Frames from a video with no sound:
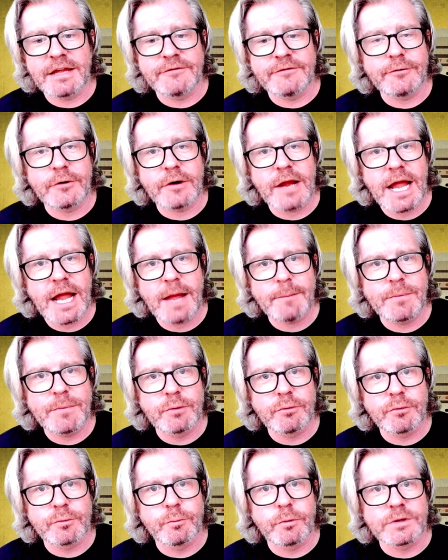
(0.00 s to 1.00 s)
If you're happy
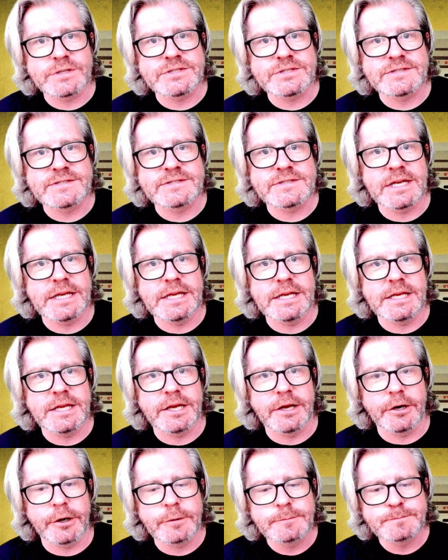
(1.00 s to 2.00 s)
with what what you see
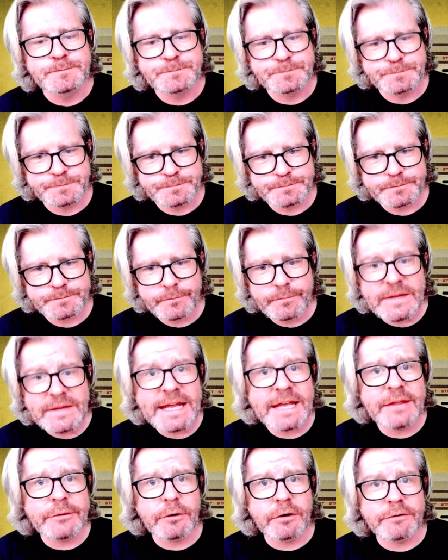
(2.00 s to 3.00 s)
here
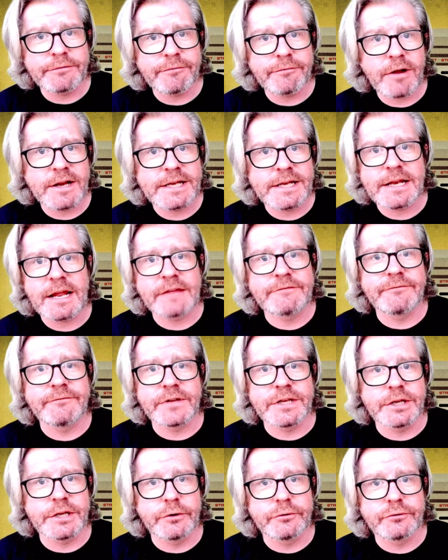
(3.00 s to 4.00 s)
either on Friday Night
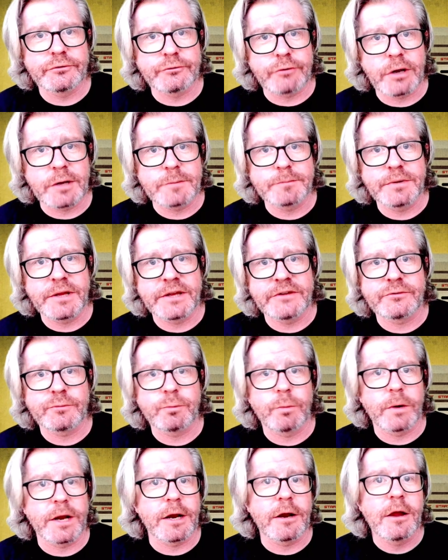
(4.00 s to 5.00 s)
Videos, Drink Play
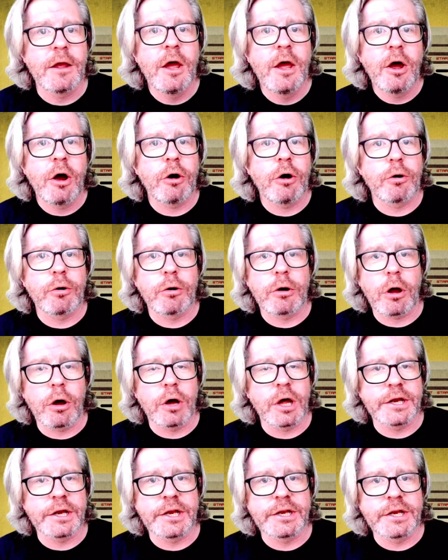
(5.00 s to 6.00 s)
Swear, or
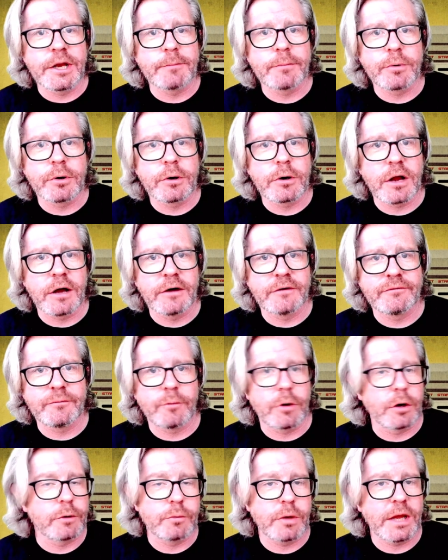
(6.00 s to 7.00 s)
on a number of
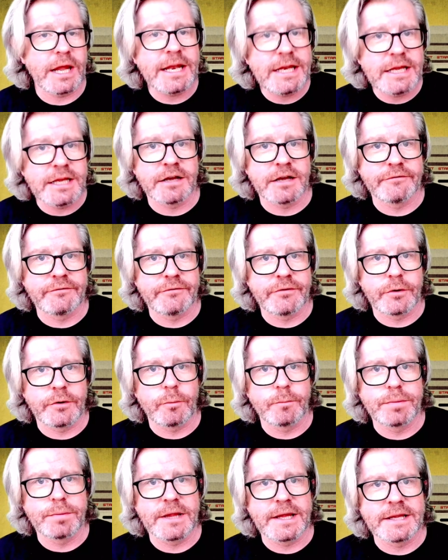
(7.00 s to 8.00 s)
uh, any of the
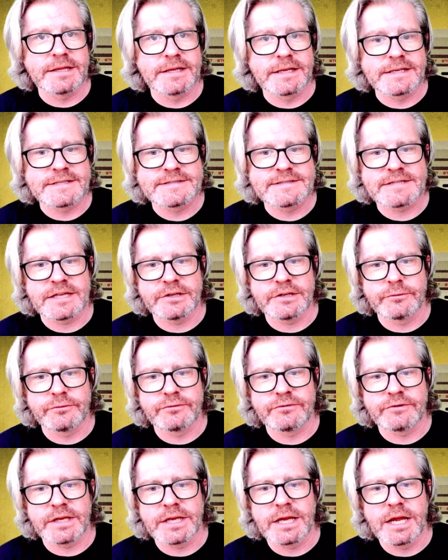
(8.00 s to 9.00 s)
playlists that you
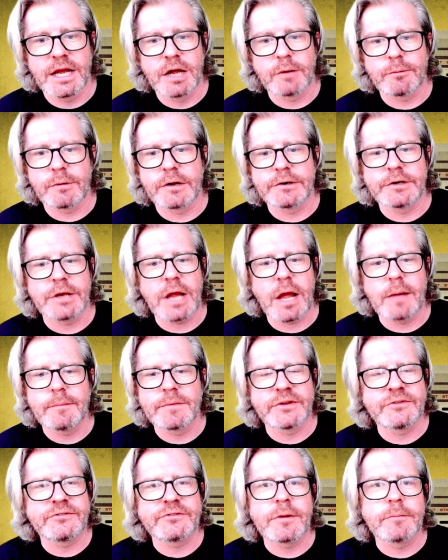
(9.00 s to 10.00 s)
see around here. I'm
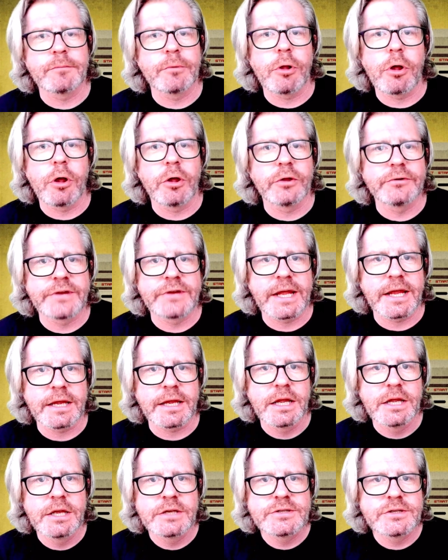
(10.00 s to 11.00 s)
going to stumble all
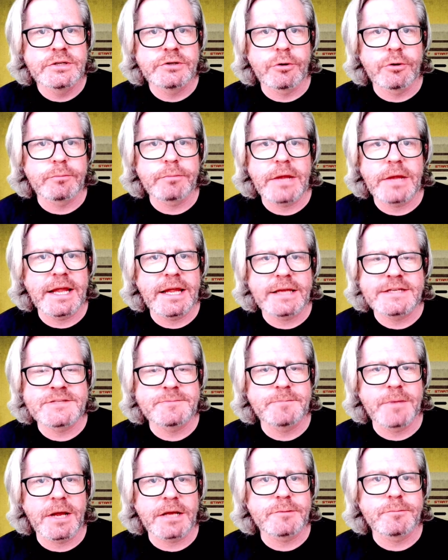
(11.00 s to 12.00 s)
day. You don't
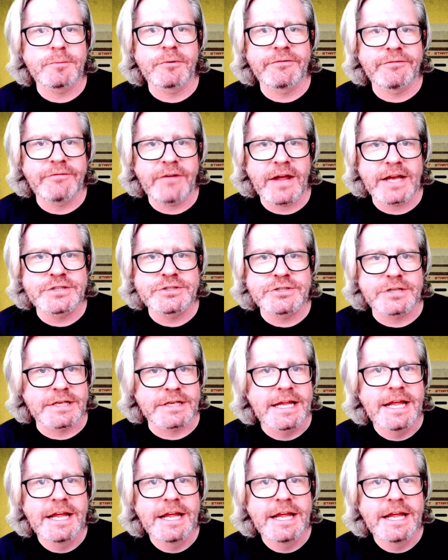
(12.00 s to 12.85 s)
expect perfection.